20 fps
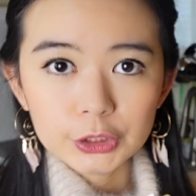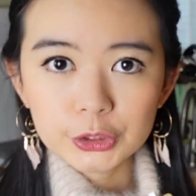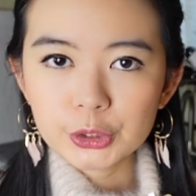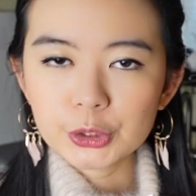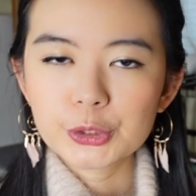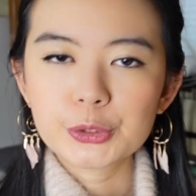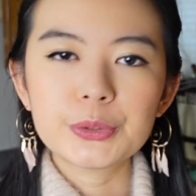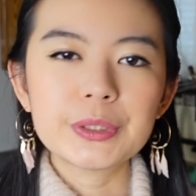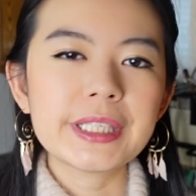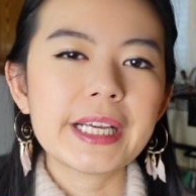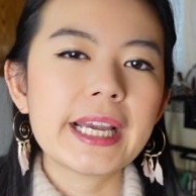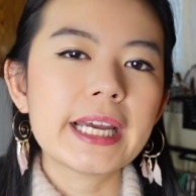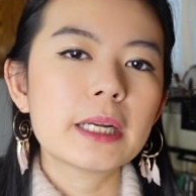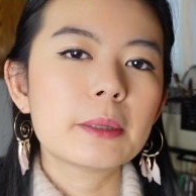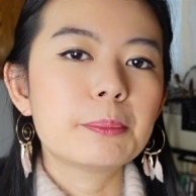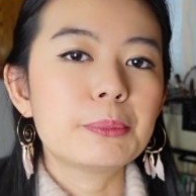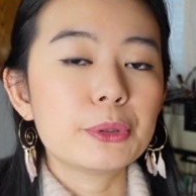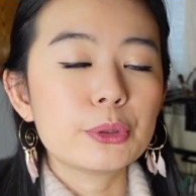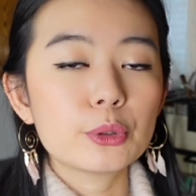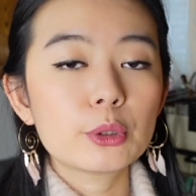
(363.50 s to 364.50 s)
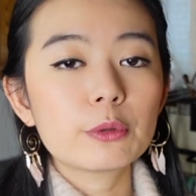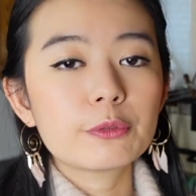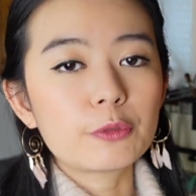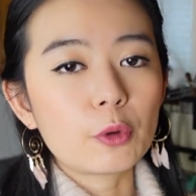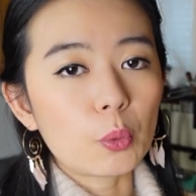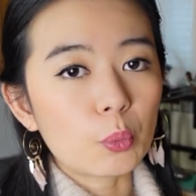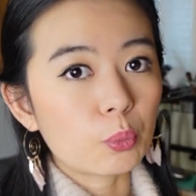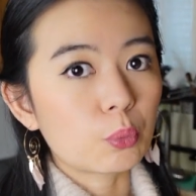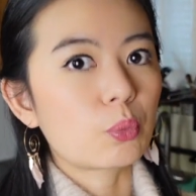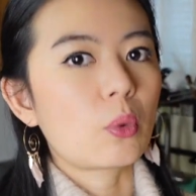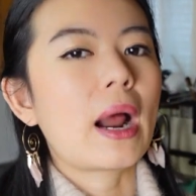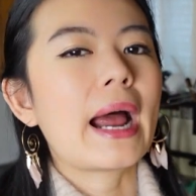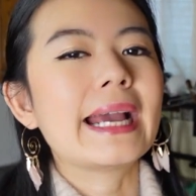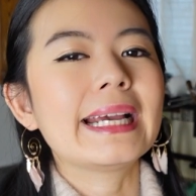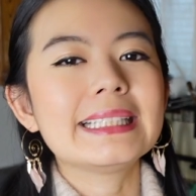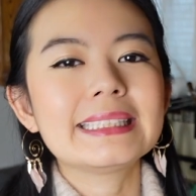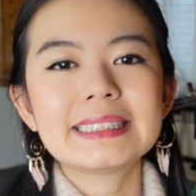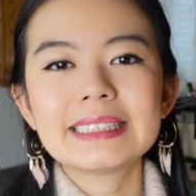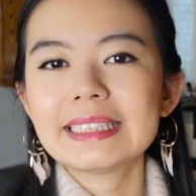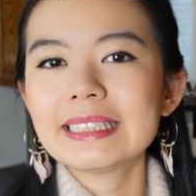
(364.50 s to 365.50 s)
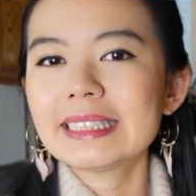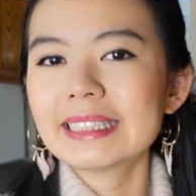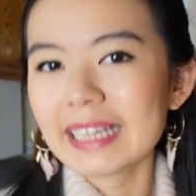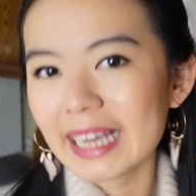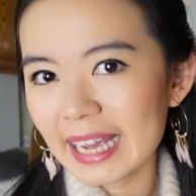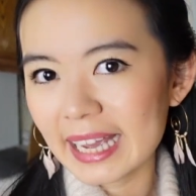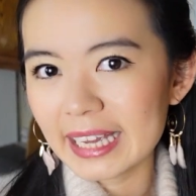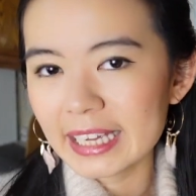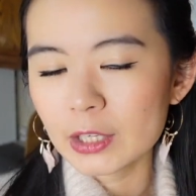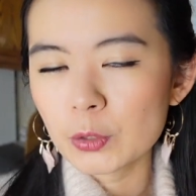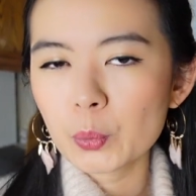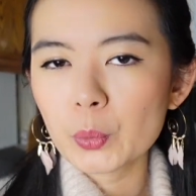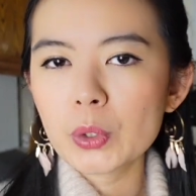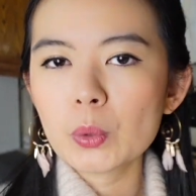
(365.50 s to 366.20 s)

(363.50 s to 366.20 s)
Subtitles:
To create a beautiful rising cake,